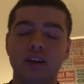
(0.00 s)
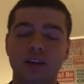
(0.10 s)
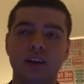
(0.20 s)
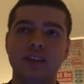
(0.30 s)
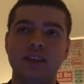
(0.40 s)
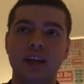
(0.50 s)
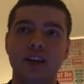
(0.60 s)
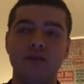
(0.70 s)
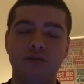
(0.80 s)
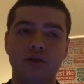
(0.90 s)
Instead
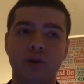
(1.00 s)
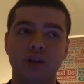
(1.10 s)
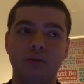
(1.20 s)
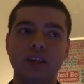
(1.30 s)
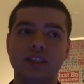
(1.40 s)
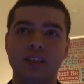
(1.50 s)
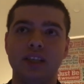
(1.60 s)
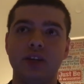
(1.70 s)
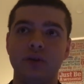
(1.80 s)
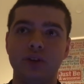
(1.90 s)
of doing the presents
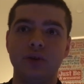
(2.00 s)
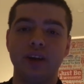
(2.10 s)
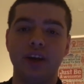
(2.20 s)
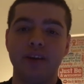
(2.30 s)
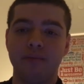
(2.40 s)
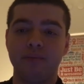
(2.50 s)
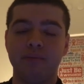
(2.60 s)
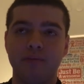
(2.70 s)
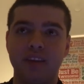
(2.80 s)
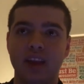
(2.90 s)
here, we're doing it
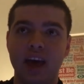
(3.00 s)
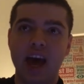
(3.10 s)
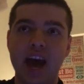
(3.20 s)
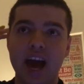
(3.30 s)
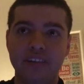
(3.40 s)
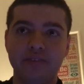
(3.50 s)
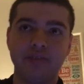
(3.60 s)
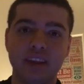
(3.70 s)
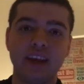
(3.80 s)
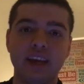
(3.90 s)
at
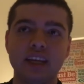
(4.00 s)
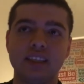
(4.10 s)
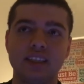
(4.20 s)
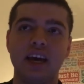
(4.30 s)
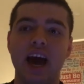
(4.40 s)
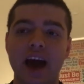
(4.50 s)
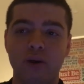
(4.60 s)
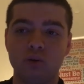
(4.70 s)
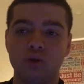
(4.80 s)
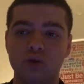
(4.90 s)
his
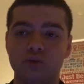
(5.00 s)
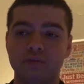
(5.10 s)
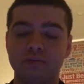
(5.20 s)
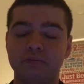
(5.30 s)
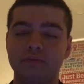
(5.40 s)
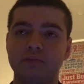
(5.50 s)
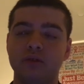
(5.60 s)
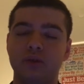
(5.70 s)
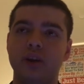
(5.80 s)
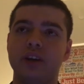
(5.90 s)
house
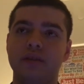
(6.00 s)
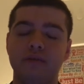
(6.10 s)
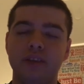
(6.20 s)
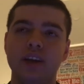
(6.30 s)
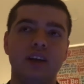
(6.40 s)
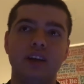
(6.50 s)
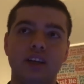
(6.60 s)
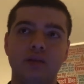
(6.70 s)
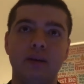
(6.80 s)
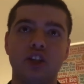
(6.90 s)
with a
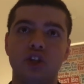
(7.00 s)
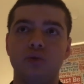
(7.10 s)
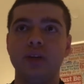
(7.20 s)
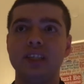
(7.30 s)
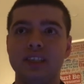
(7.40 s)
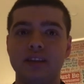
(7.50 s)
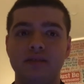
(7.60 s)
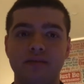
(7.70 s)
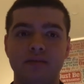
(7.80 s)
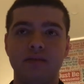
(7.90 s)
special reason.
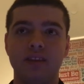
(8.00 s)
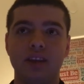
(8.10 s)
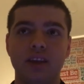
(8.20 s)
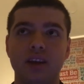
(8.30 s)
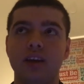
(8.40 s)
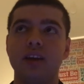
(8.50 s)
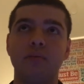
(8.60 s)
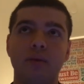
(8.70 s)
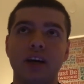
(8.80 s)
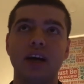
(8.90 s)

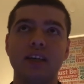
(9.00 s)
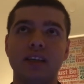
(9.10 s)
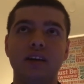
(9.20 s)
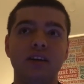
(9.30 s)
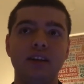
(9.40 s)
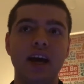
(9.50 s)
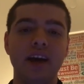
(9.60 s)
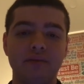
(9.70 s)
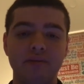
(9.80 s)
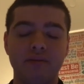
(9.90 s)
But guys, other than
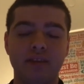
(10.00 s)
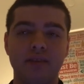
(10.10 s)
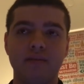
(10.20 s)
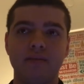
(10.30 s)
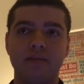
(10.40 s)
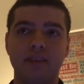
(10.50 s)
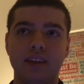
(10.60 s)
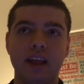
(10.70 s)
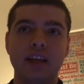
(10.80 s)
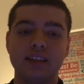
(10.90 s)
that,
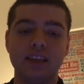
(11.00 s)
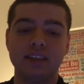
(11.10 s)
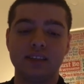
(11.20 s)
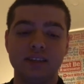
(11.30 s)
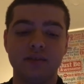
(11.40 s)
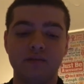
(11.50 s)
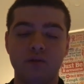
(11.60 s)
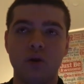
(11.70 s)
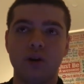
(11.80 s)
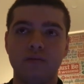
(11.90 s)
that's it
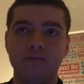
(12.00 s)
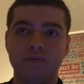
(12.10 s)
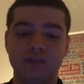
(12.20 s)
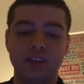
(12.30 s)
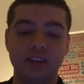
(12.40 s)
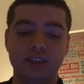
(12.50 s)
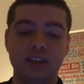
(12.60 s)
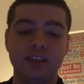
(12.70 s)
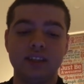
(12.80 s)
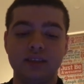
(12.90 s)
for
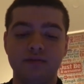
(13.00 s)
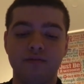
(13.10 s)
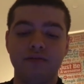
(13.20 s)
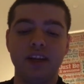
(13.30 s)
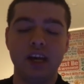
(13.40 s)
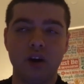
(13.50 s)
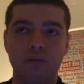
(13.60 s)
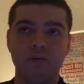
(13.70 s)
this video.